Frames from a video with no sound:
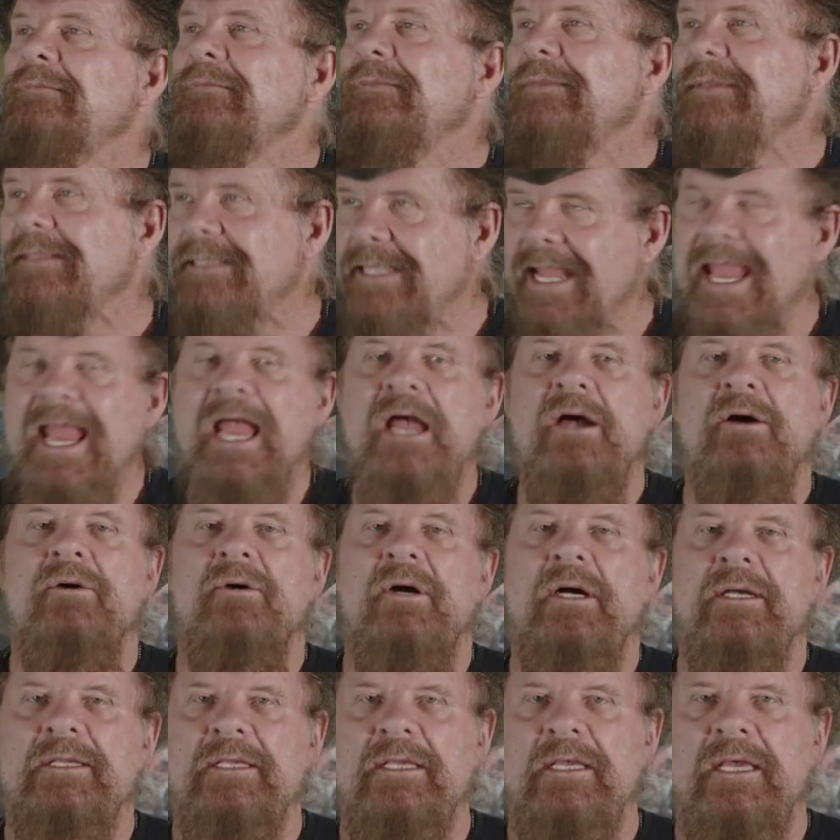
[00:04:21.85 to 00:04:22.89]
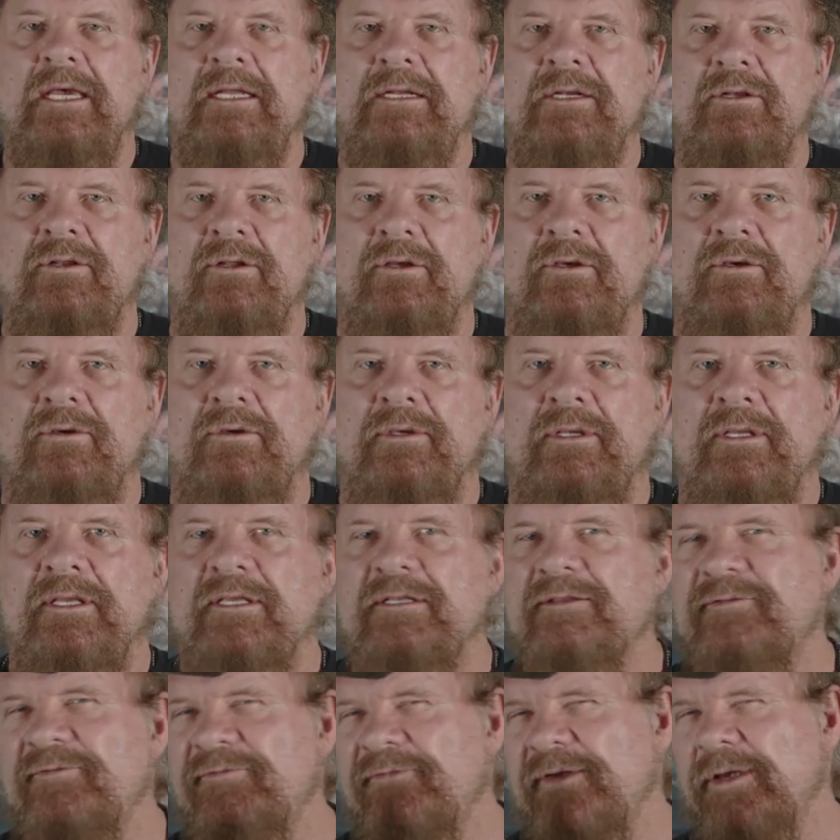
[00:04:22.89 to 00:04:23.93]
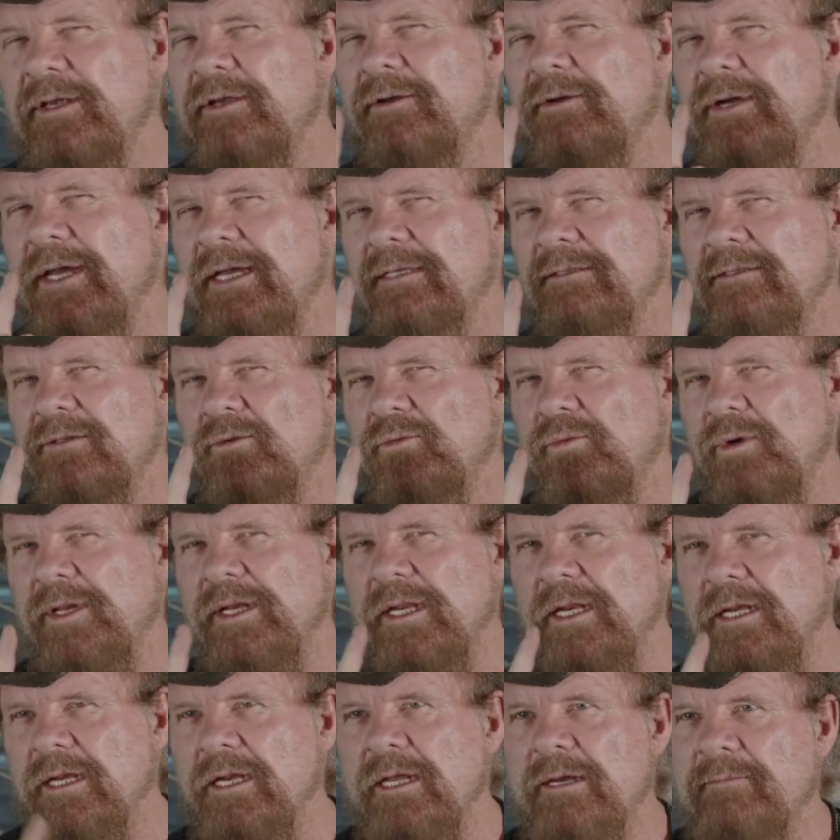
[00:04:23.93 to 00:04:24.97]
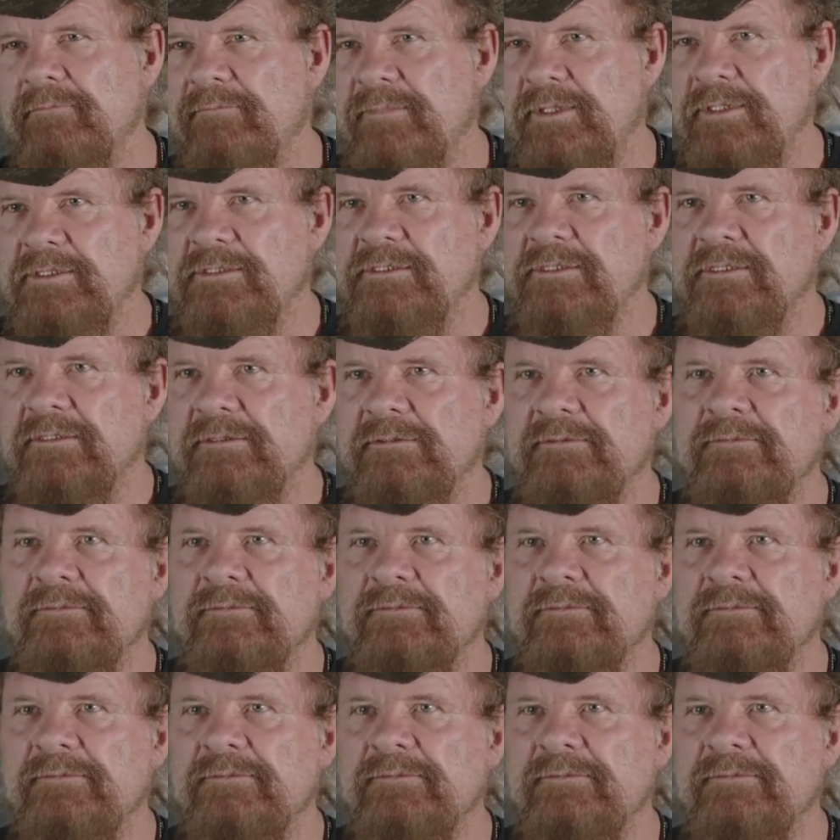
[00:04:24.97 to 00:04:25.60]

Now all you gotta do is figure out the winning numbers.